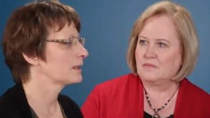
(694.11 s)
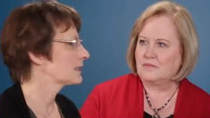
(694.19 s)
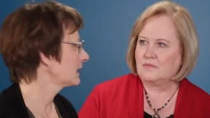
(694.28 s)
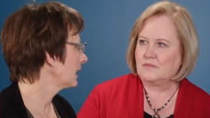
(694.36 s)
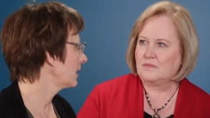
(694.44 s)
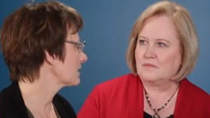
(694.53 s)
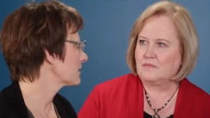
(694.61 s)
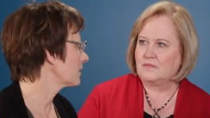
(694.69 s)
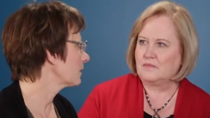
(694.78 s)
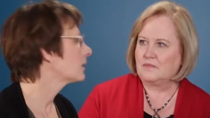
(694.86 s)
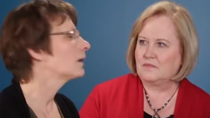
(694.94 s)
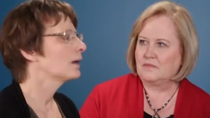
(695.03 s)
Speaker 1: want to
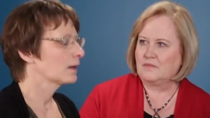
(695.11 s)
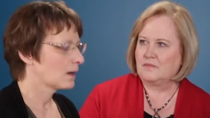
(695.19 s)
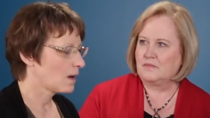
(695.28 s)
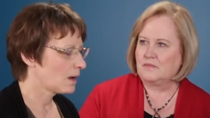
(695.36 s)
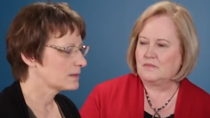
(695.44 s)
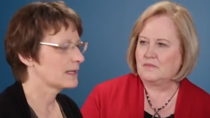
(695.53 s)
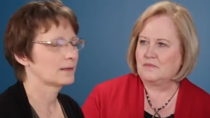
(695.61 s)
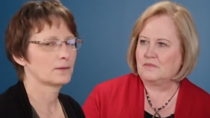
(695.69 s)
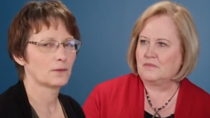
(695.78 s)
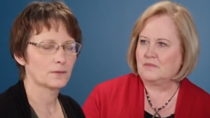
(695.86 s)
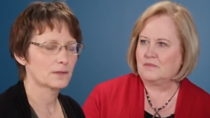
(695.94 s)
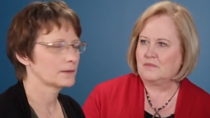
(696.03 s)
cancel, call
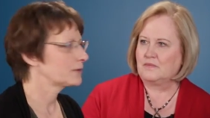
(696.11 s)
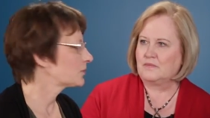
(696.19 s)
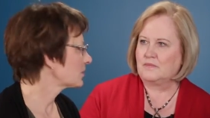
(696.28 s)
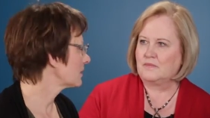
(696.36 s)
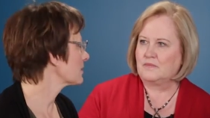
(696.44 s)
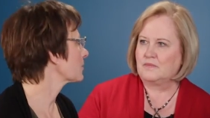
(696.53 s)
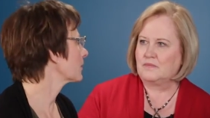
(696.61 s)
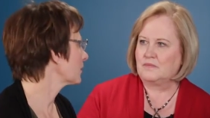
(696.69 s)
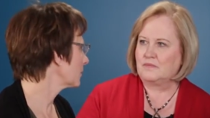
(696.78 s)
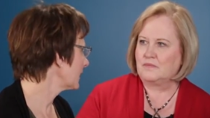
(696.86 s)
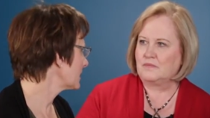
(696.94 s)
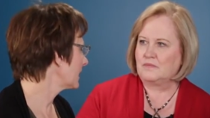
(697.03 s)
Technical Solutions or your
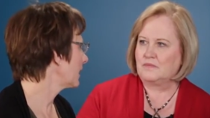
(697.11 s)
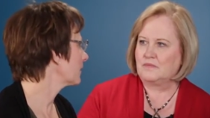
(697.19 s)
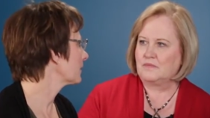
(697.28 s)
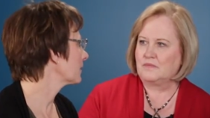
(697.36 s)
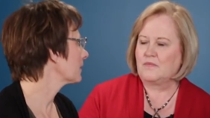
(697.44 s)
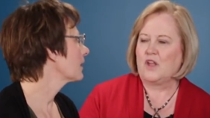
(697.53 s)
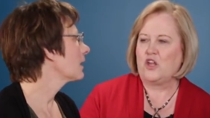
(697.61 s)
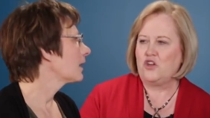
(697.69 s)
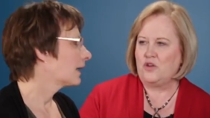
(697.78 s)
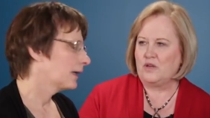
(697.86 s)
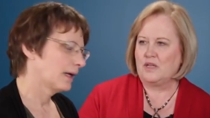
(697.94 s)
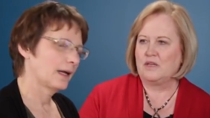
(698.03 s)
retailer. And
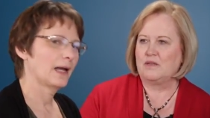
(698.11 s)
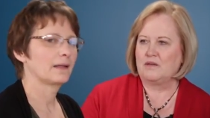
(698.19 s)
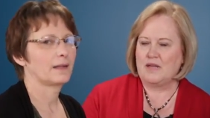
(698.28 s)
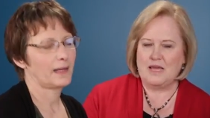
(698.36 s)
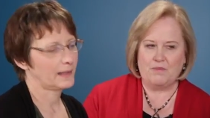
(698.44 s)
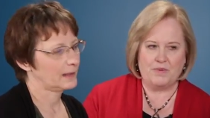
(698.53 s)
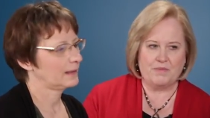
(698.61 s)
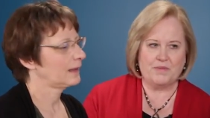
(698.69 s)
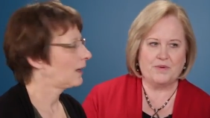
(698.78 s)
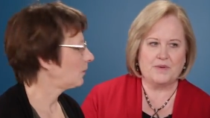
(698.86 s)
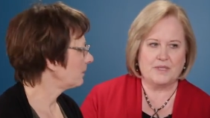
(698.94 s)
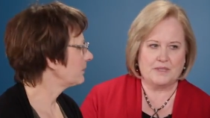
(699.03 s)
you can
Speaker 2: And they can
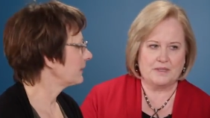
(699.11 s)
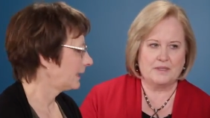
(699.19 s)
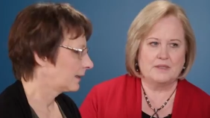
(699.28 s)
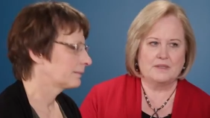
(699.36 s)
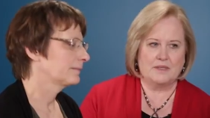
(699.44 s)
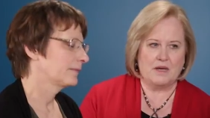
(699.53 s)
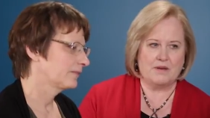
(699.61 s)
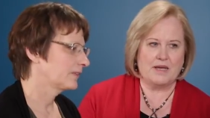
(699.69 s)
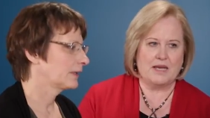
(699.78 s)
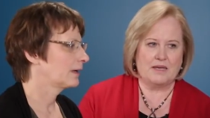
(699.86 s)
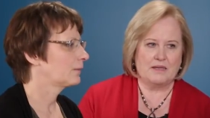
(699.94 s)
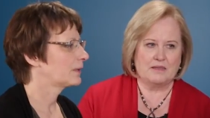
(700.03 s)
help, yeah, okay.
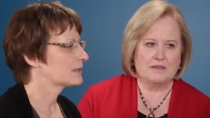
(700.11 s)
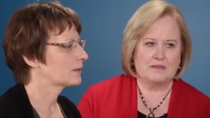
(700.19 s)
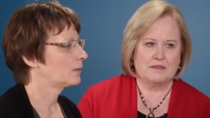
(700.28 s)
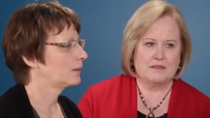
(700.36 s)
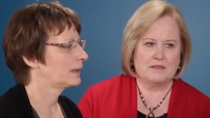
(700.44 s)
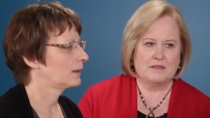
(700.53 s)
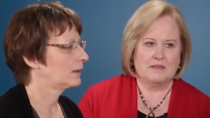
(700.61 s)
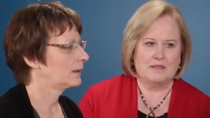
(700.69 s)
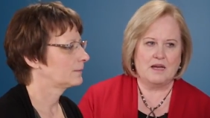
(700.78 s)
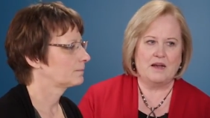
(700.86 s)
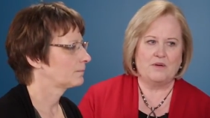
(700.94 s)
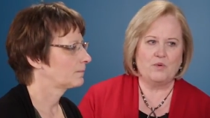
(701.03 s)
figure out what's going on.
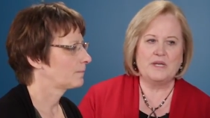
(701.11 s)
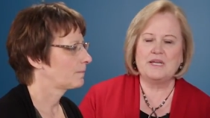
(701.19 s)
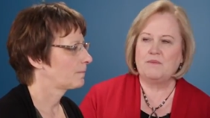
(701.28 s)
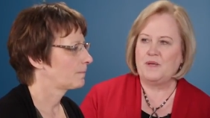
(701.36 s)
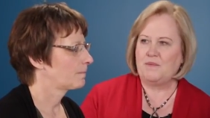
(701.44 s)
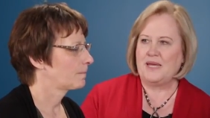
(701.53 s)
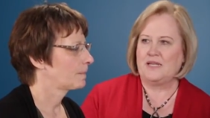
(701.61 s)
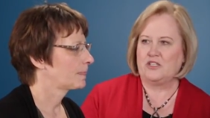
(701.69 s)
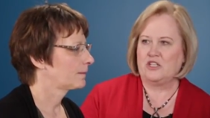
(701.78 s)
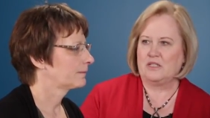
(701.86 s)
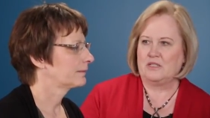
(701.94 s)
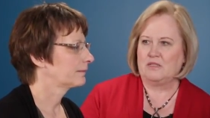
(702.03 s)
All right, we can be
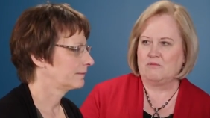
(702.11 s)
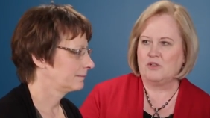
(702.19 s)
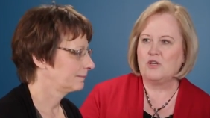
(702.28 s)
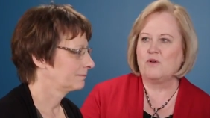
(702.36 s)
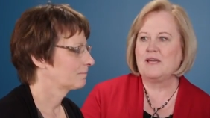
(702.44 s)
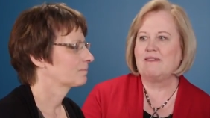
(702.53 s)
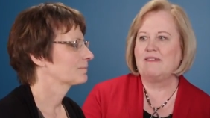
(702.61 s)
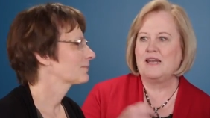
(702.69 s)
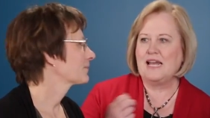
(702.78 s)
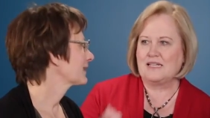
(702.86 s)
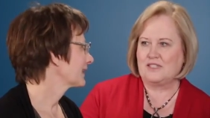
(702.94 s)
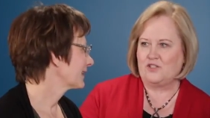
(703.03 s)
patient. We'll go get the
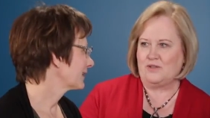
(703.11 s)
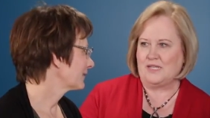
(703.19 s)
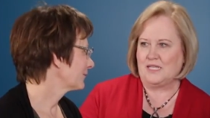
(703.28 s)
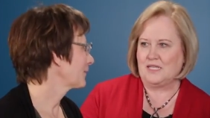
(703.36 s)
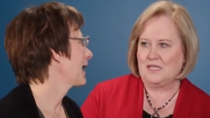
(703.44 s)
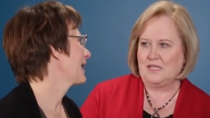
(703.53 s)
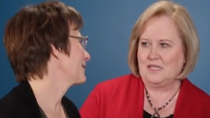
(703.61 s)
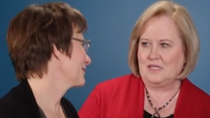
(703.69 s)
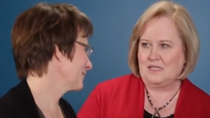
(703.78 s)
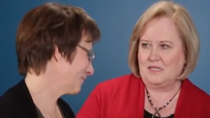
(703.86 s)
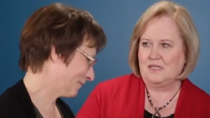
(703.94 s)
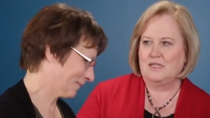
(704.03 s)
next drink. Right.